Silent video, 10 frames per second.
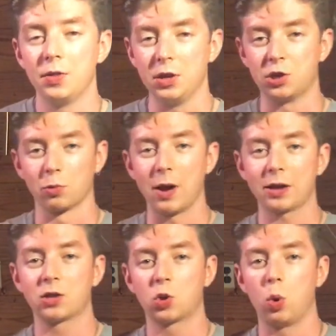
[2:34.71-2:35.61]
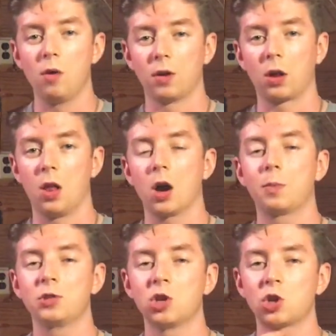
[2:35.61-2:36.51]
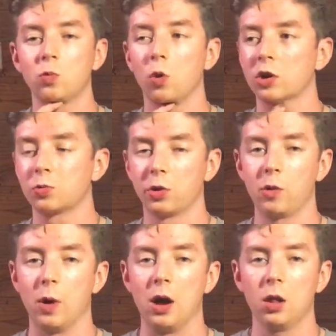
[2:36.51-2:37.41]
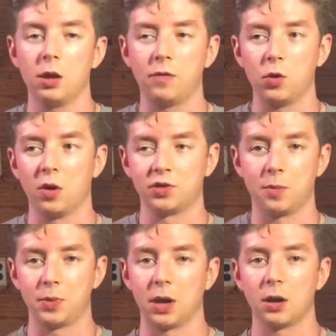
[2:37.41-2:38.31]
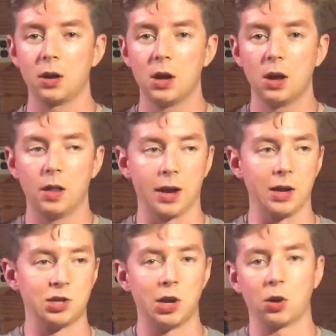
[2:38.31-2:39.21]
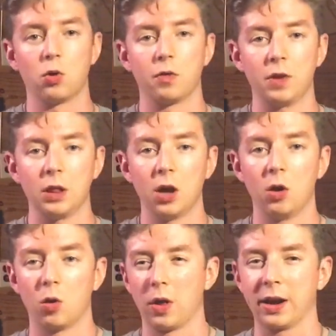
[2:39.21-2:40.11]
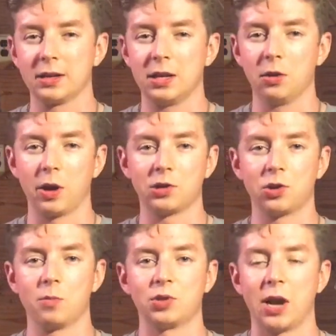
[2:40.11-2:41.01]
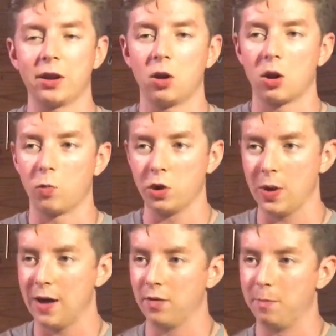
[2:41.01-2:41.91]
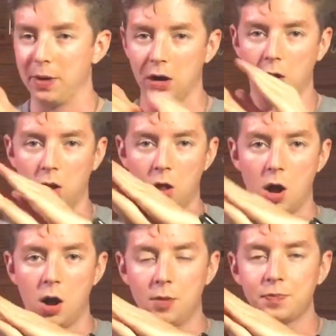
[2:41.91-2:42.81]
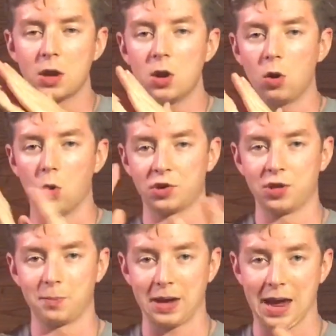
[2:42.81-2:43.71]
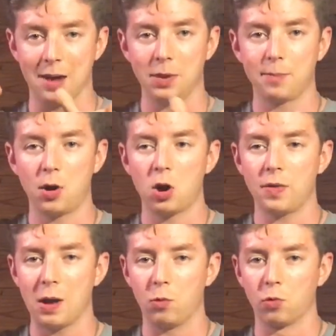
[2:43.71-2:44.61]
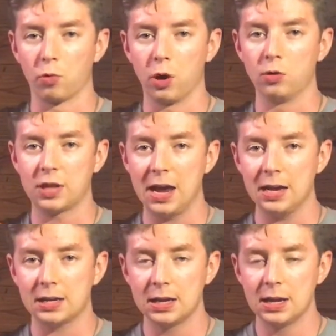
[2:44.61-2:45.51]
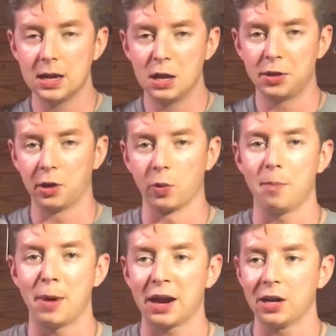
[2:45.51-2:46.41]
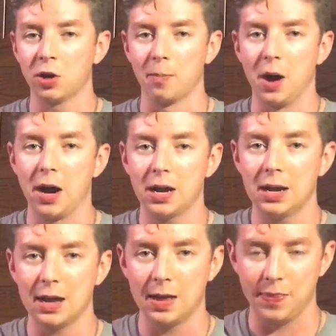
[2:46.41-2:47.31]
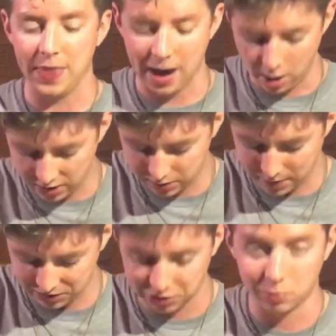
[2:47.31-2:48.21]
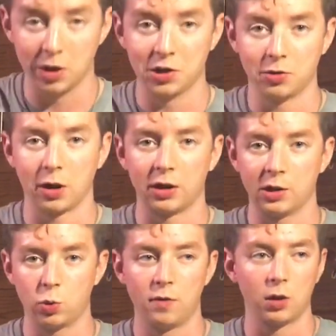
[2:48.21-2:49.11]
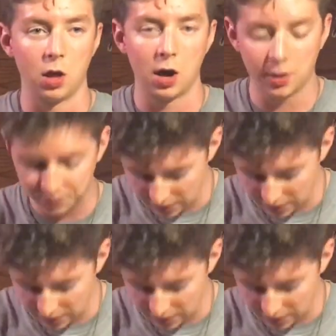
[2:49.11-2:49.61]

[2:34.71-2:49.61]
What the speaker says: The direct 12 o'clock position works really well if you have something like a Tentacore Velo or like a T-Rex arm sidecar where you have a big claw or some camming bar that will rotate the grip back into your body. There, it's best to run it directly at 12 o'clock.